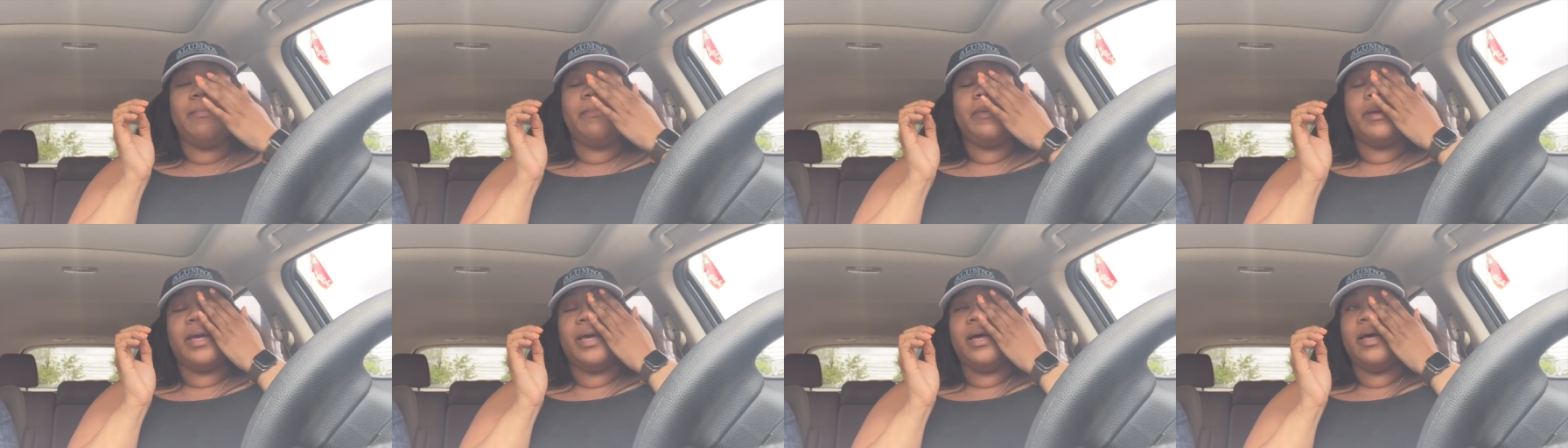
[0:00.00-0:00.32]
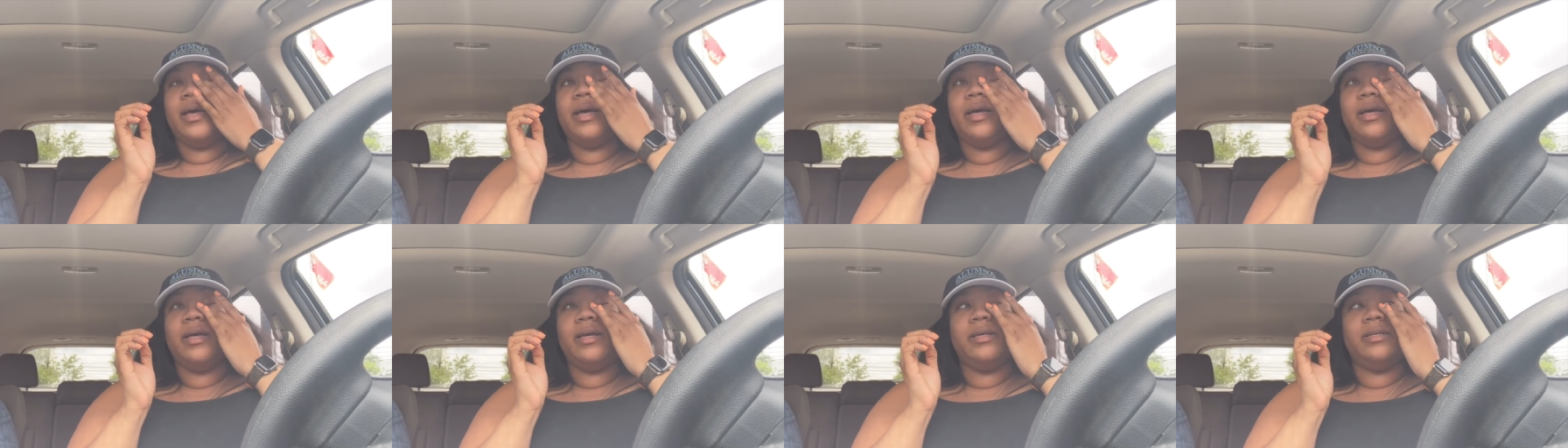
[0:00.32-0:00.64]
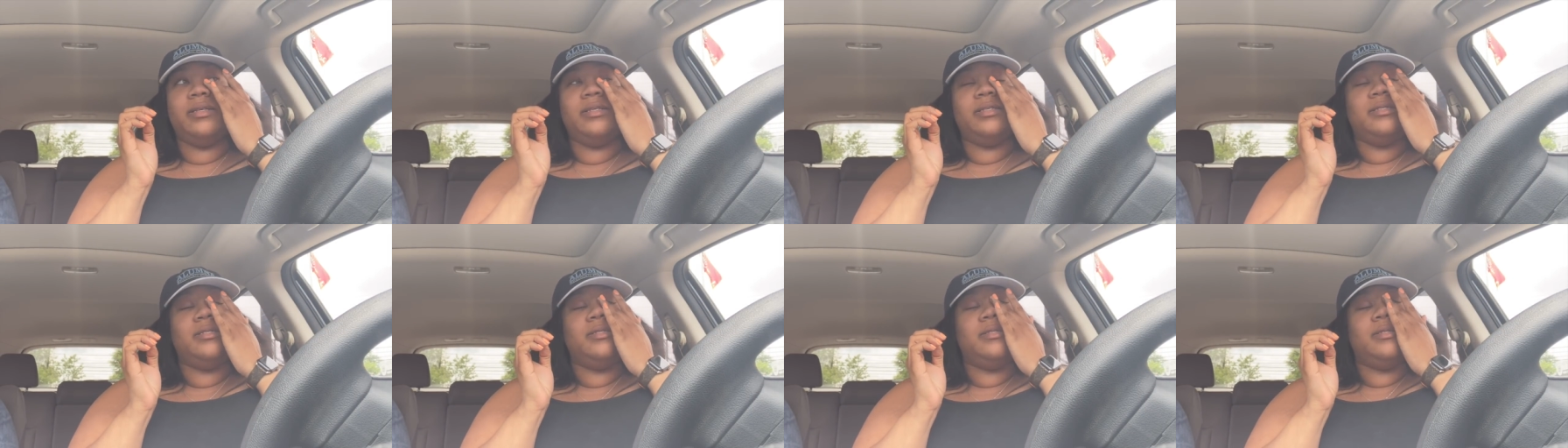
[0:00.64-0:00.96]

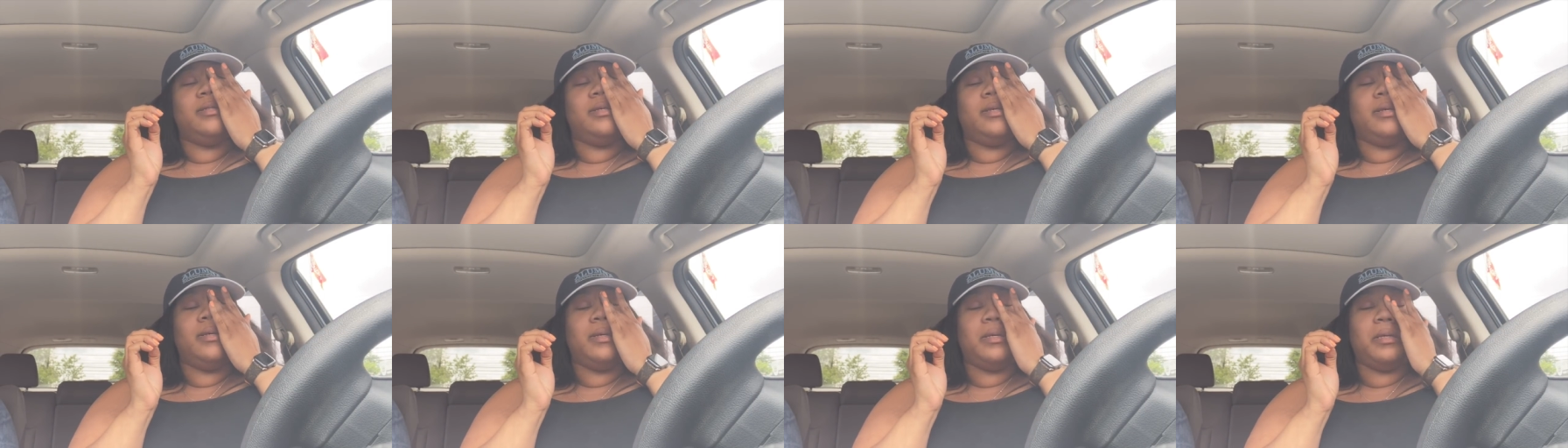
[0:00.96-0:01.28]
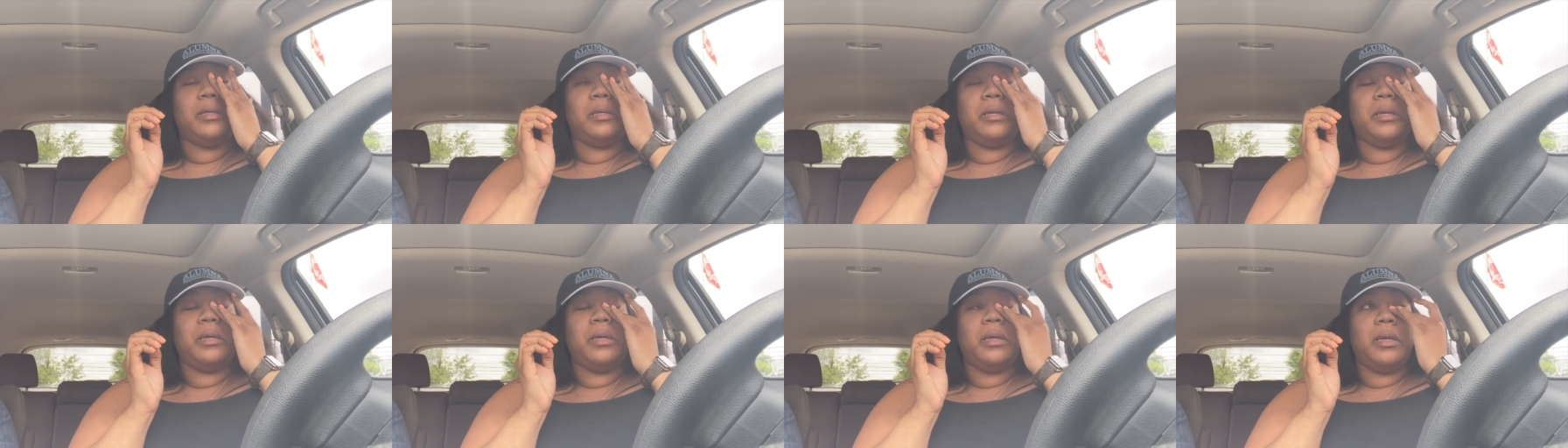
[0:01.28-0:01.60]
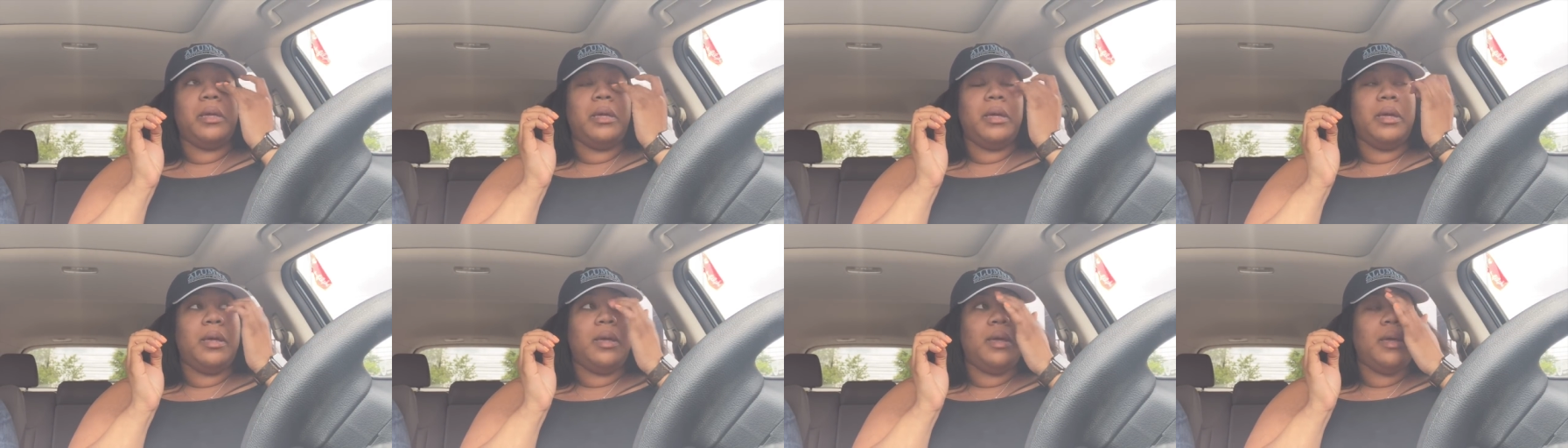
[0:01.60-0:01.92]
because
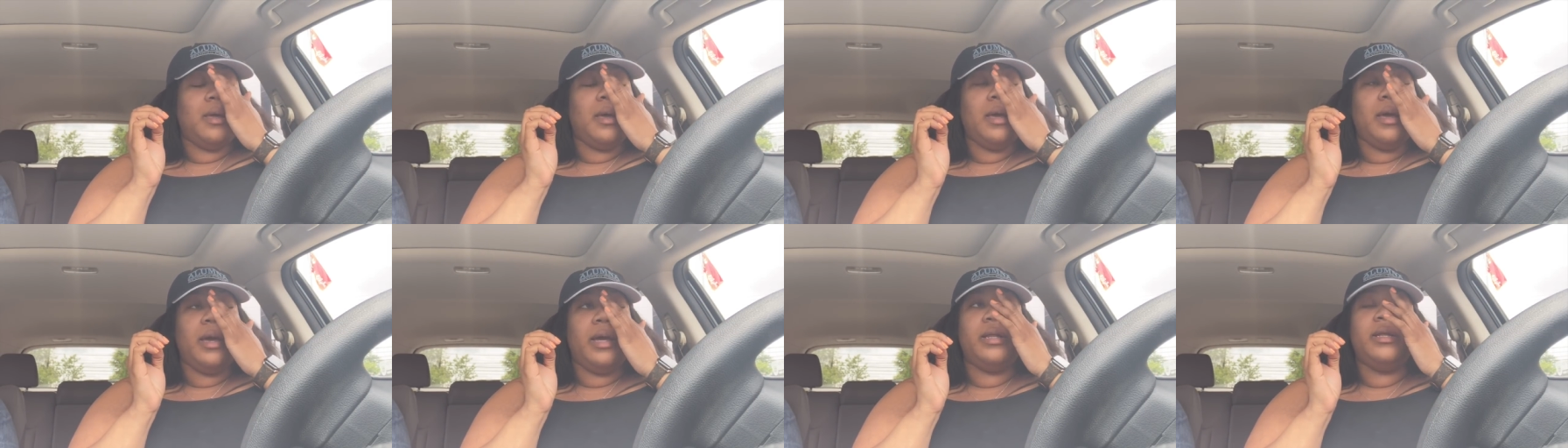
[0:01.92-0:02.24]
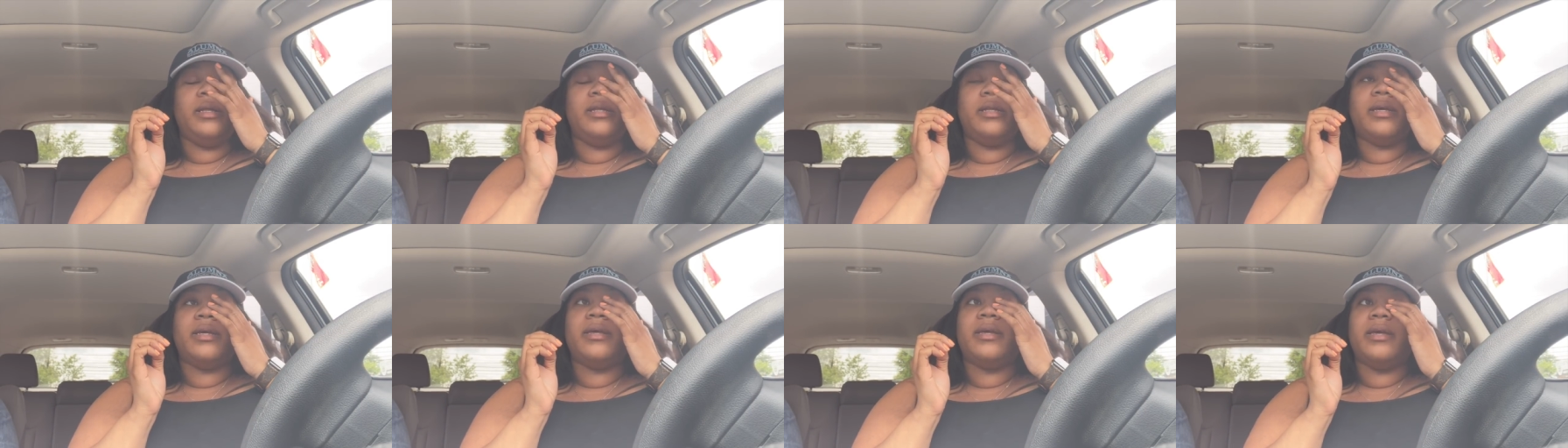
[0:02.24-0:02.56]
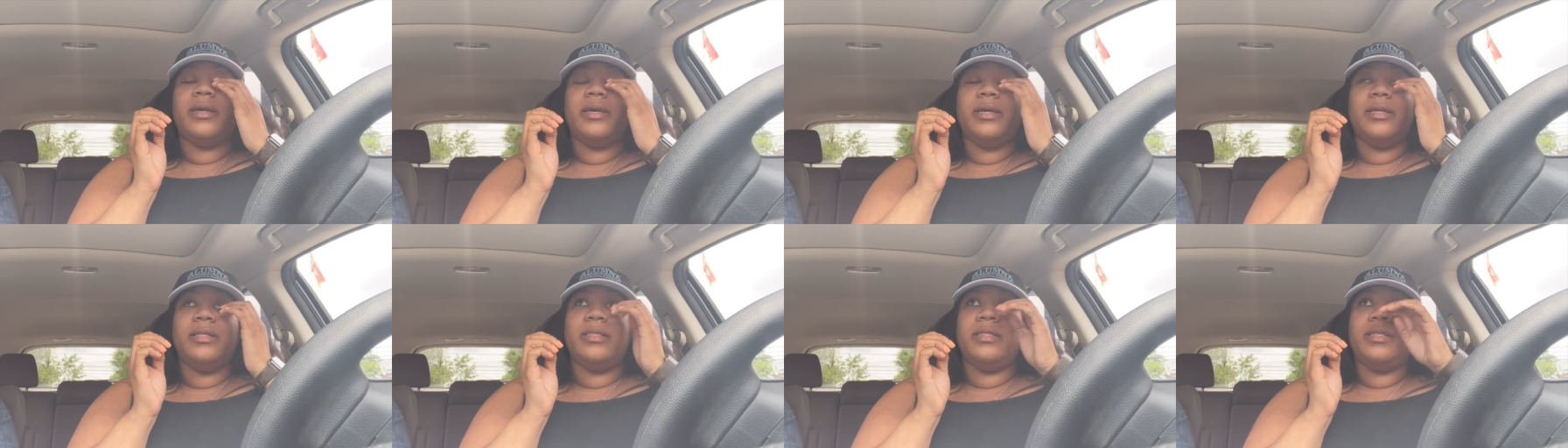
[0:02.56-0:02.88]
I didn't
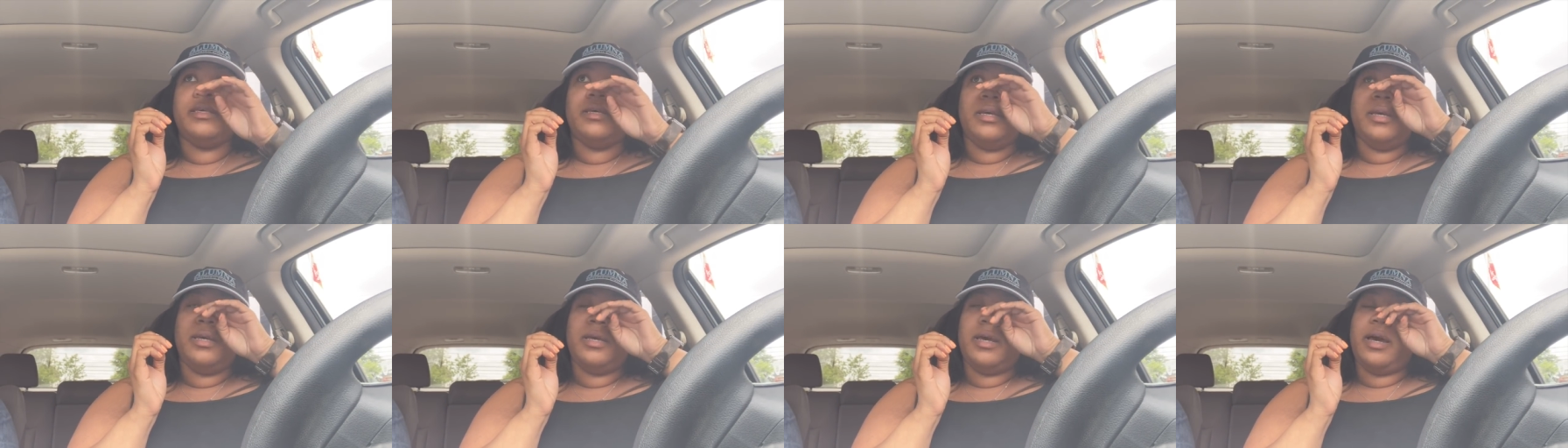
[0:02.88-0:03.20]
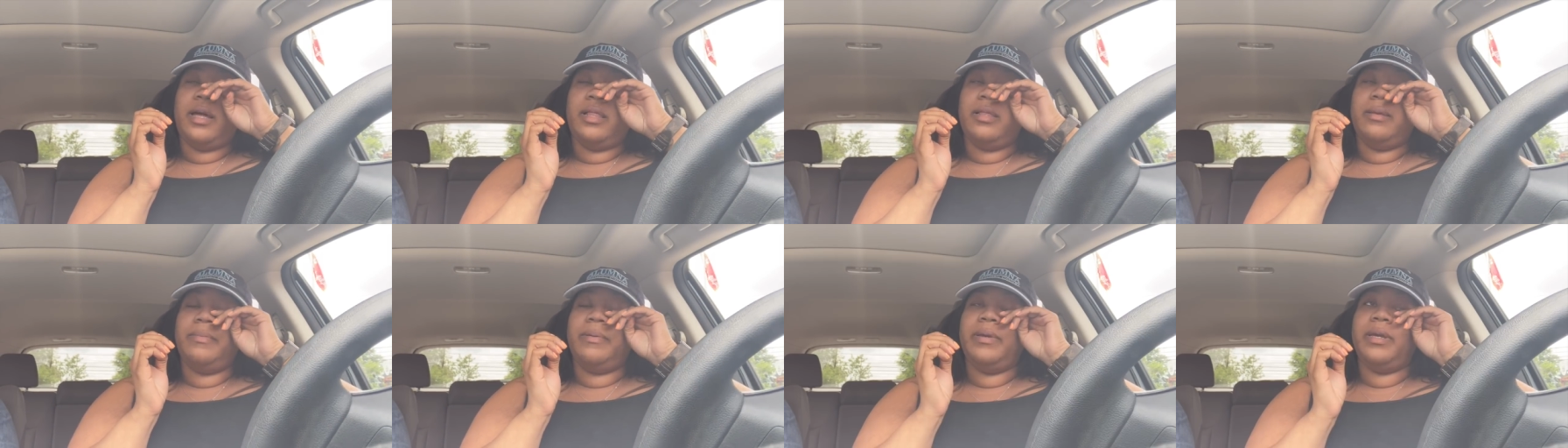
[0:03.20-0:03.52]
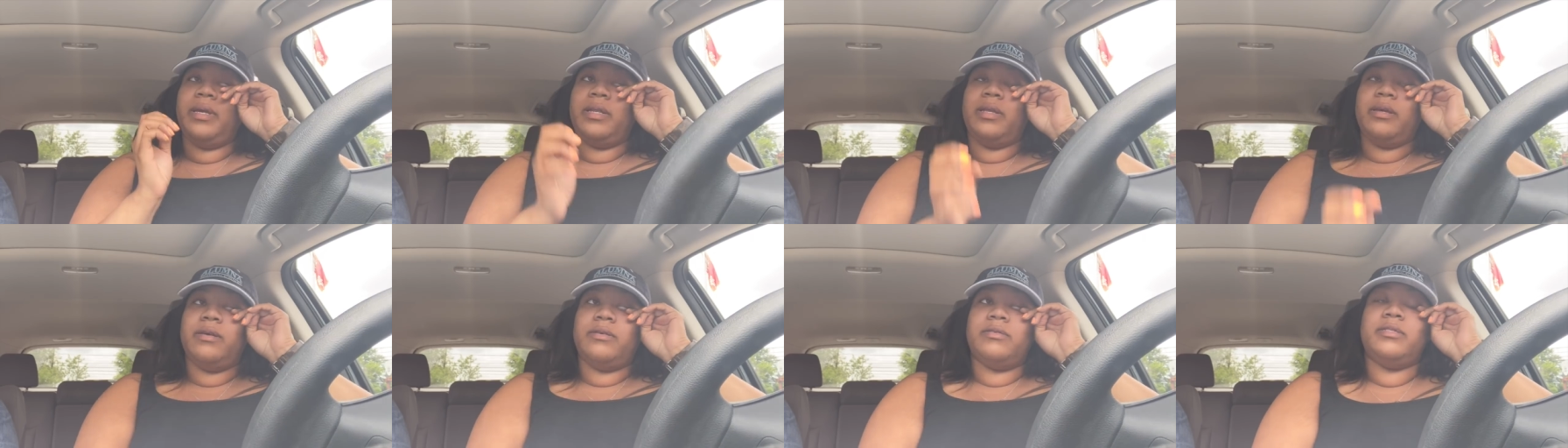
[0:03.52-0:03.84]
get the
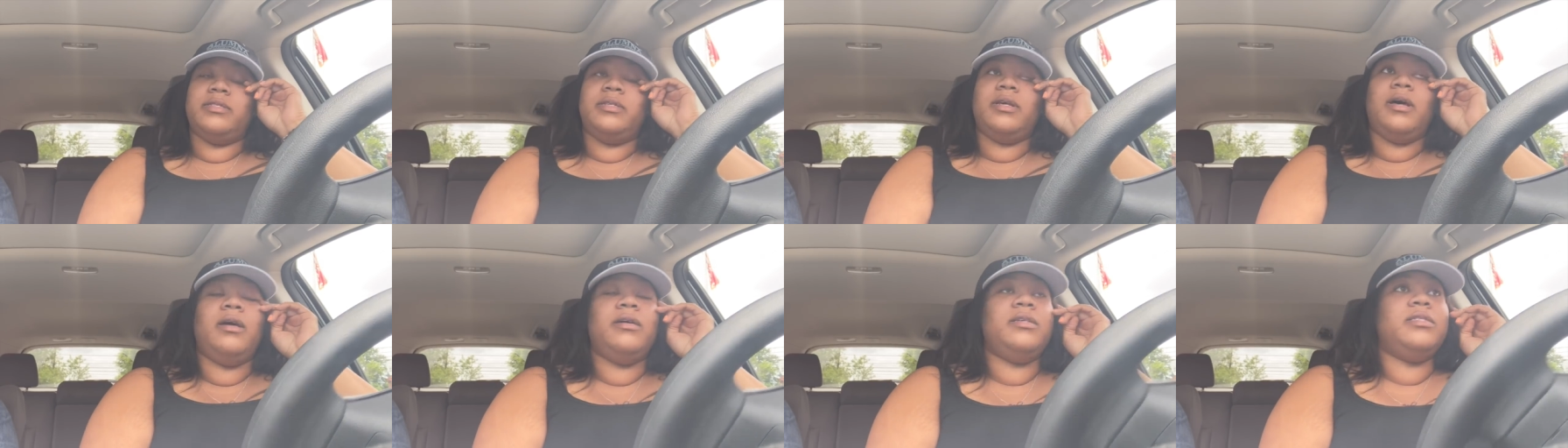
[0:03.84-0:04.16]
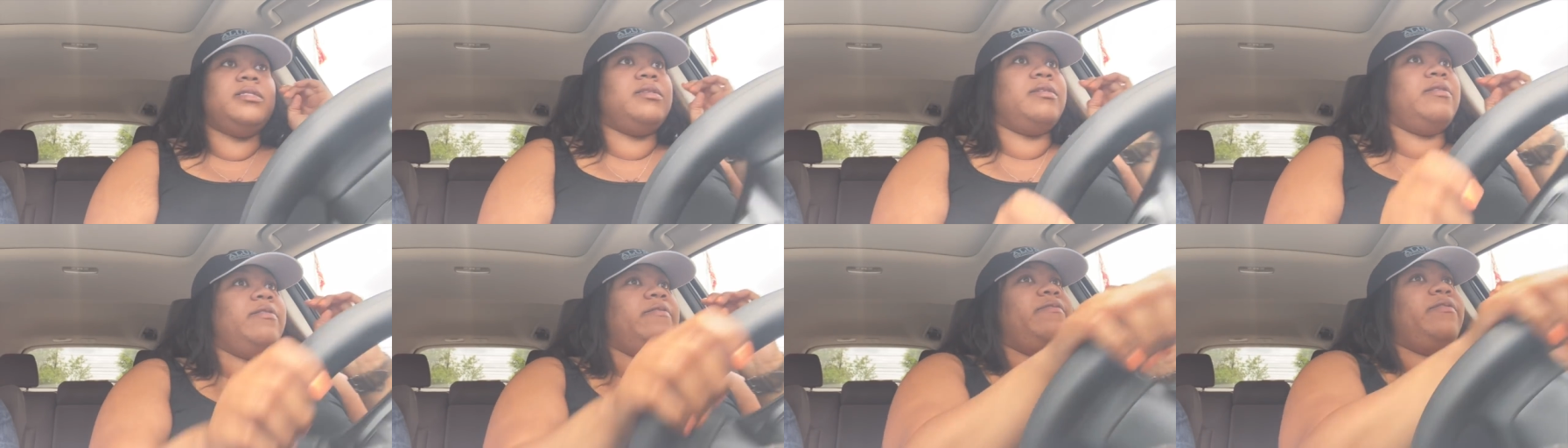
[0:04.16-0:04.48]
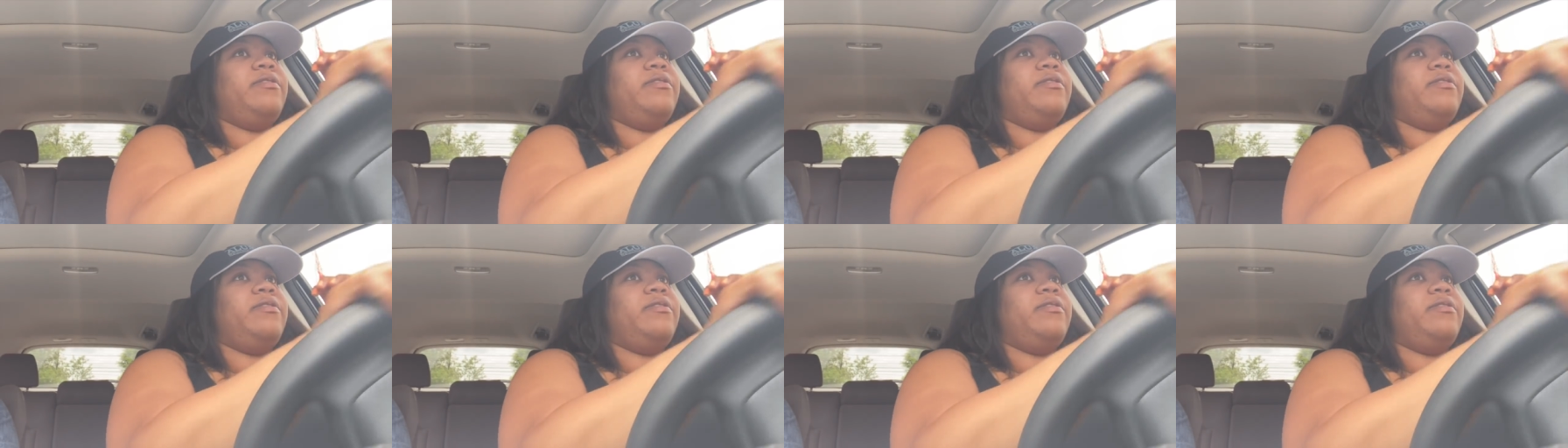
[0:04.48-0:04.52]
jalapeno salsa